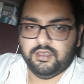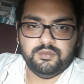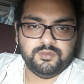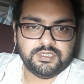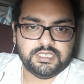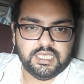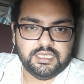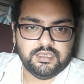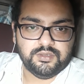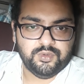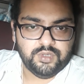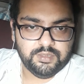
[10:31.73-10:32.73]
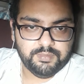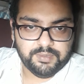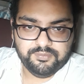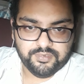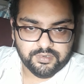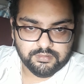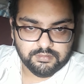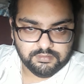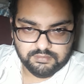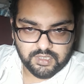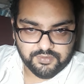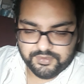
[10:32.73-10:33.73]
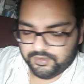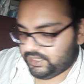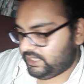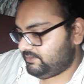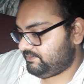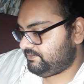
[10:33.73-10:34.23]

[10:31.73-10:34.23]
almost like a Google map for of today.